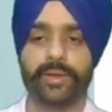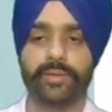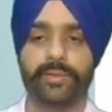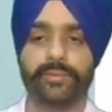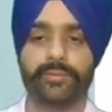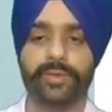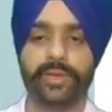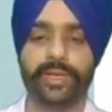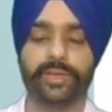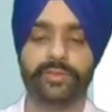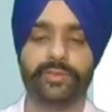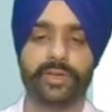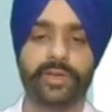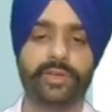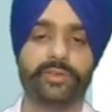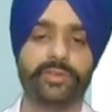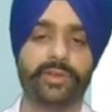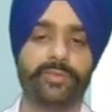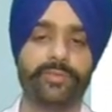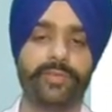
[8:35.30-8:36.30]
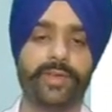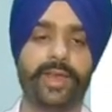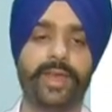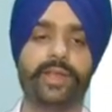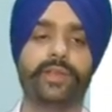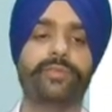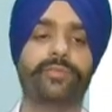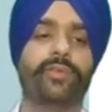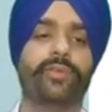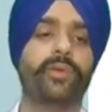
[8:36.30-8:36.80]
we can say it is the
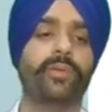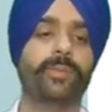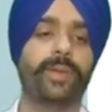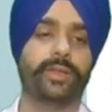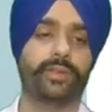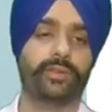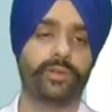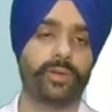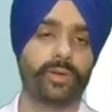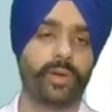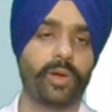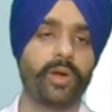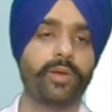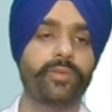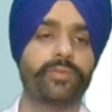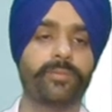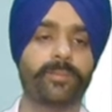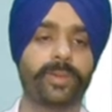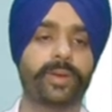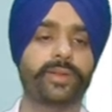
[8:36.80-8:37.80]
faithful method of